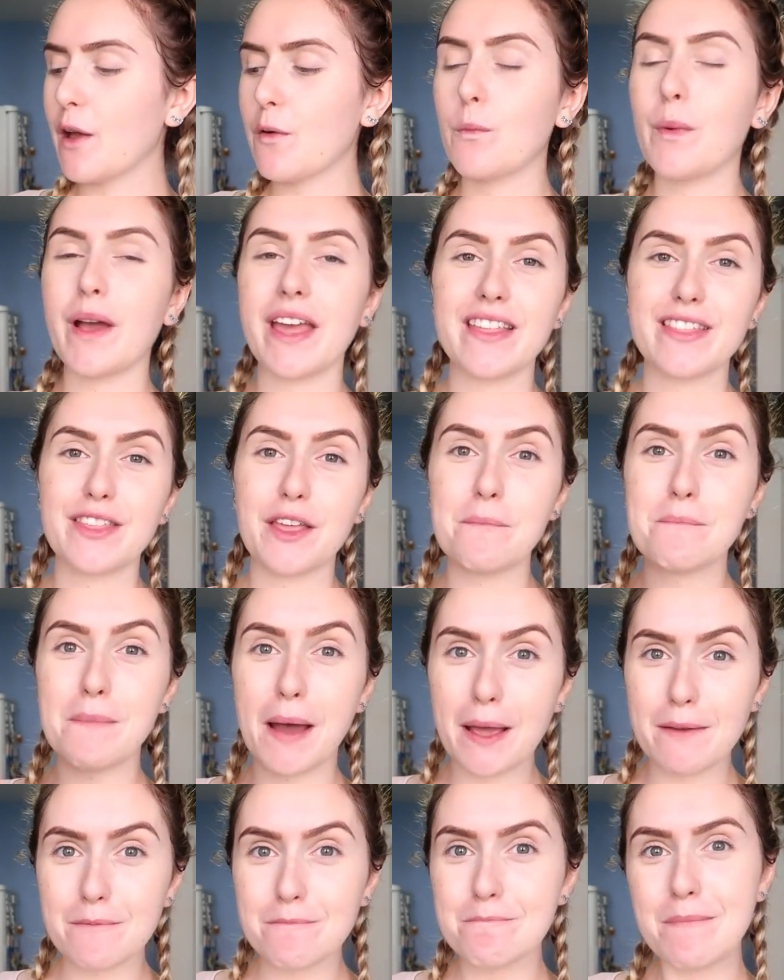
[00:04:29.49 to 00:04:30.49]
With
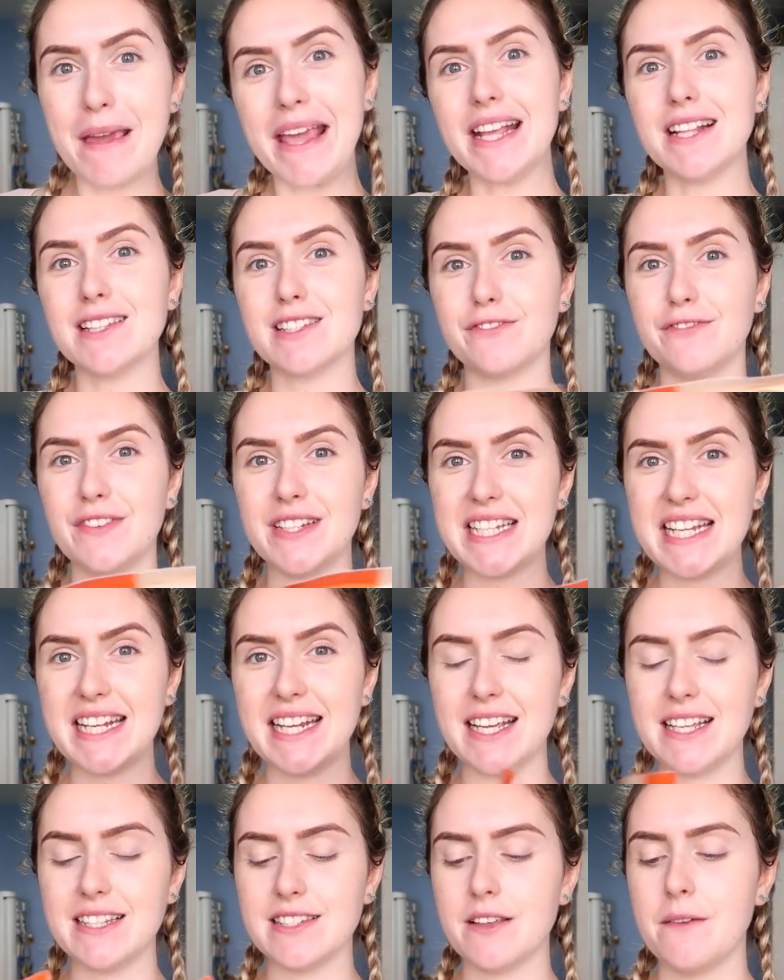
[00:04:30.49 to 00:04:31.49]
my meats for
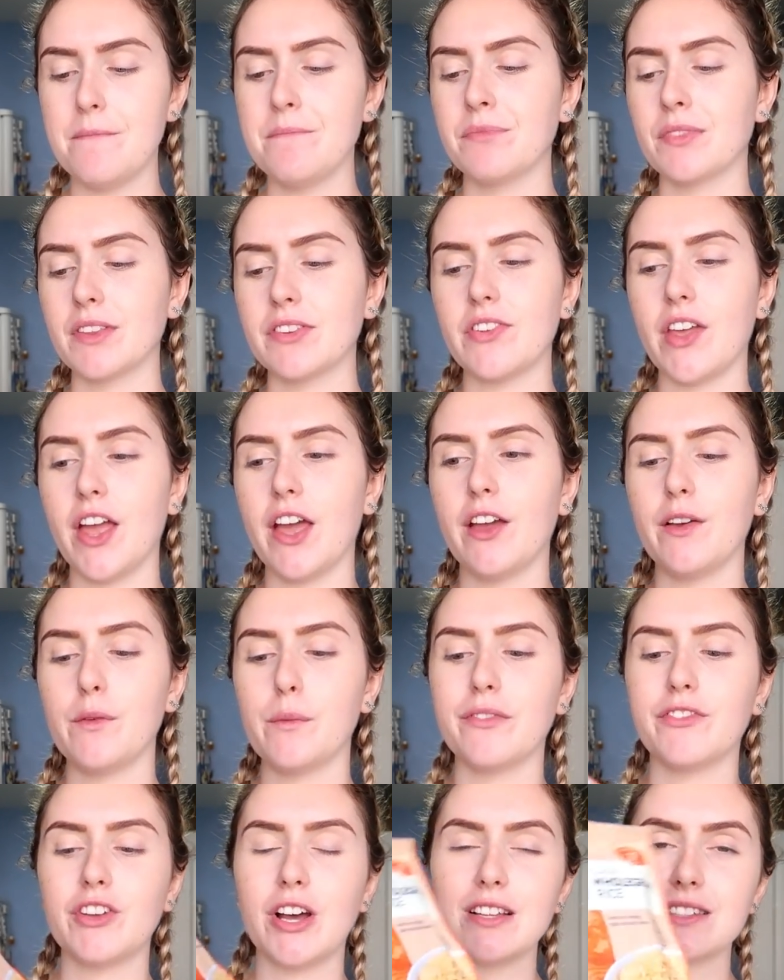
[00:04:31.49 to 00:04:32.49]
dinners. So
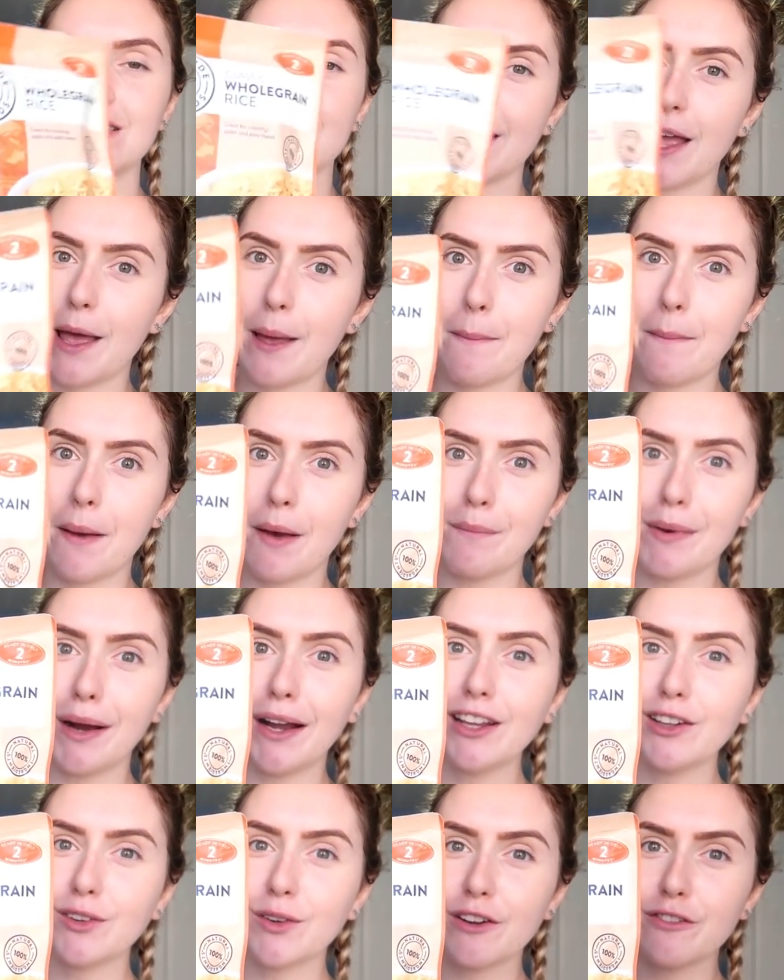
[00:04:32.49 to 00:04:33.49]
we've got some
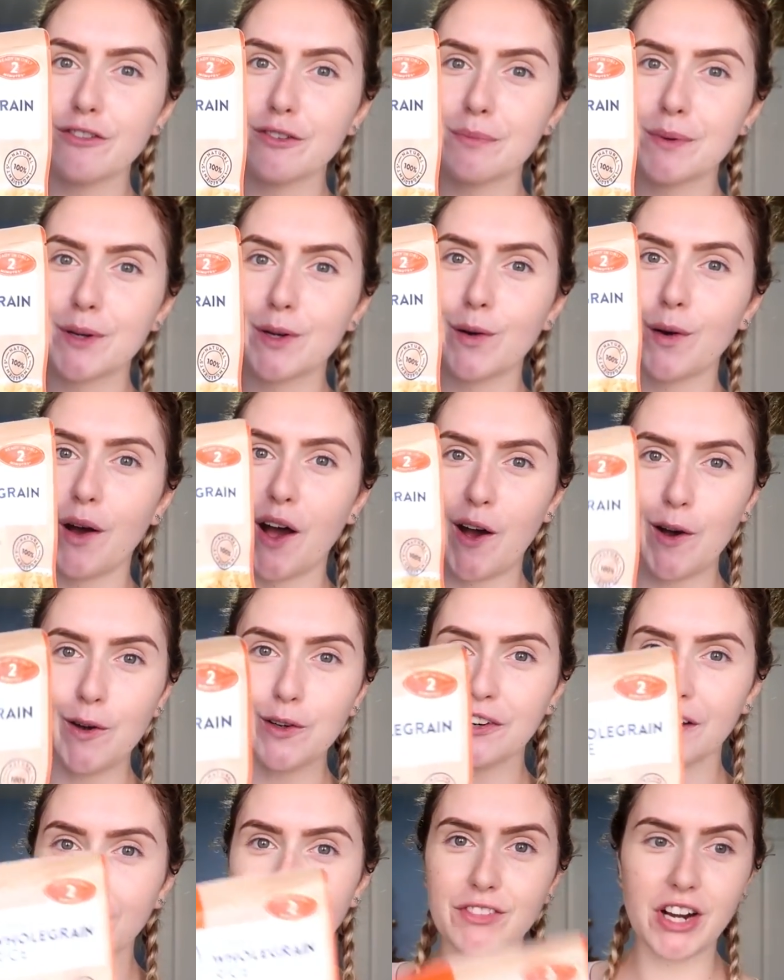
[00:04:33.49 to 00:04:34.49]
microwavable whole
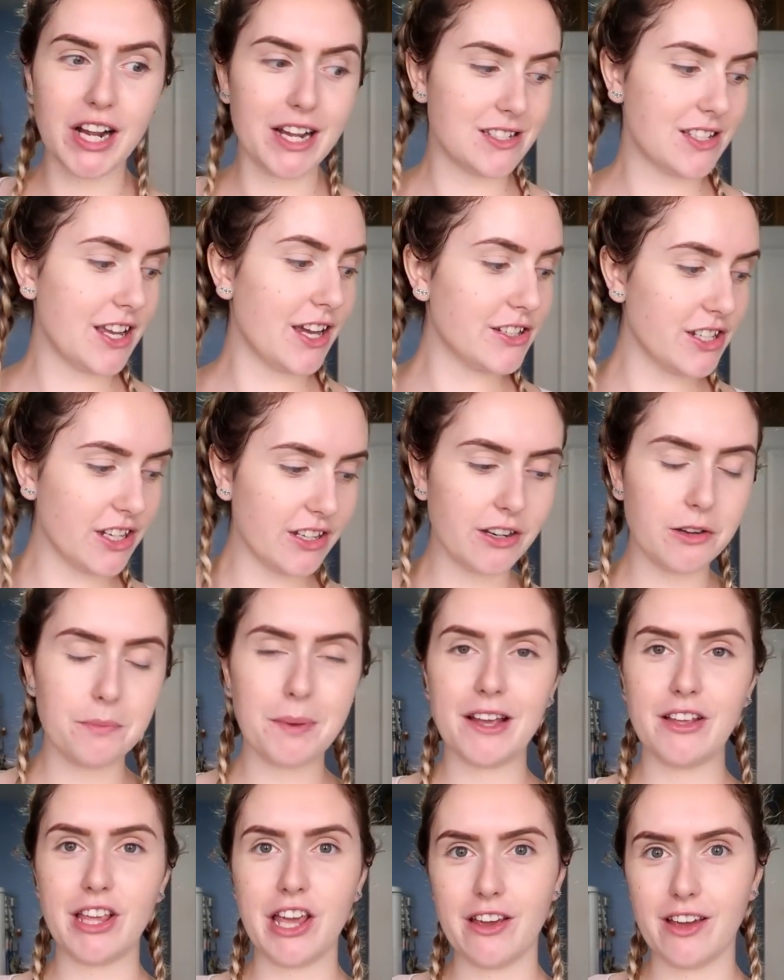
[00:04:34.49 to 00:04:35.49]
grain rice. I don't know
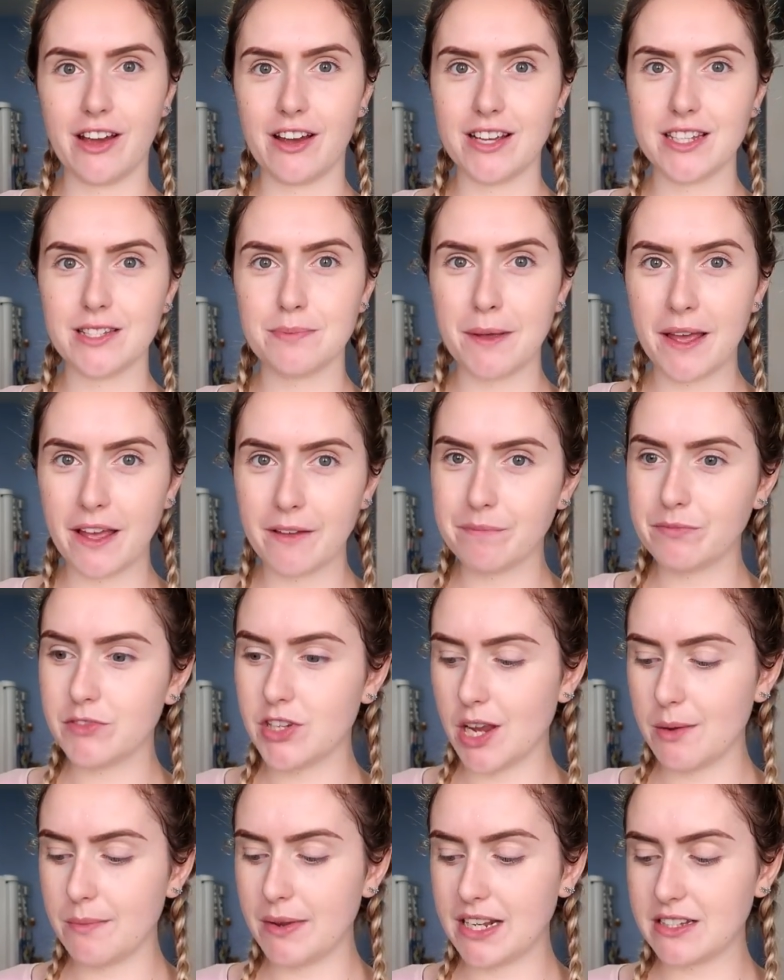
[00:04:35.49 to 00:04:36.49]
about you guys, but
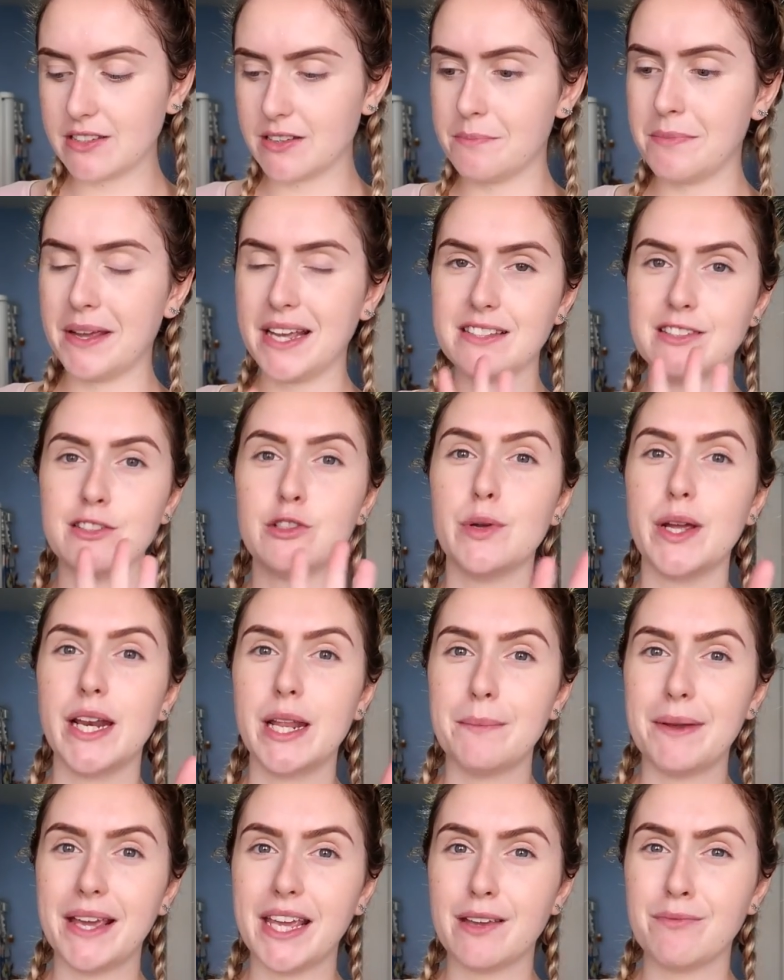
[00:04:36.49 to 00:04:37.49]
2 minutes compared to 20
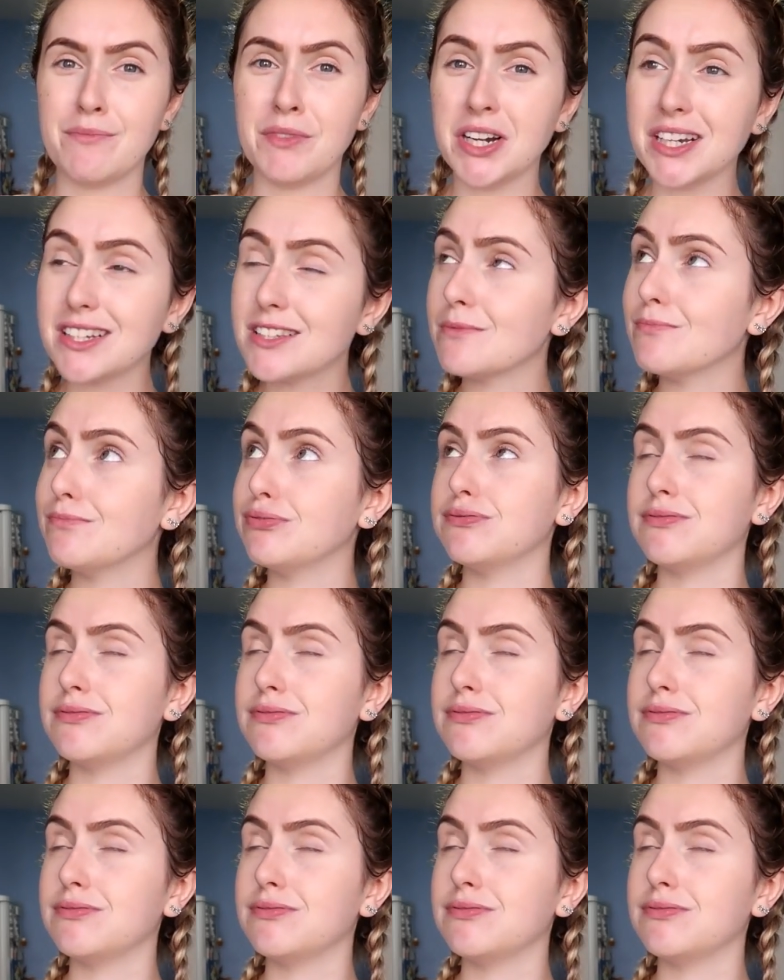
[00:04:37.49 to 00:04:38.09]
making rice,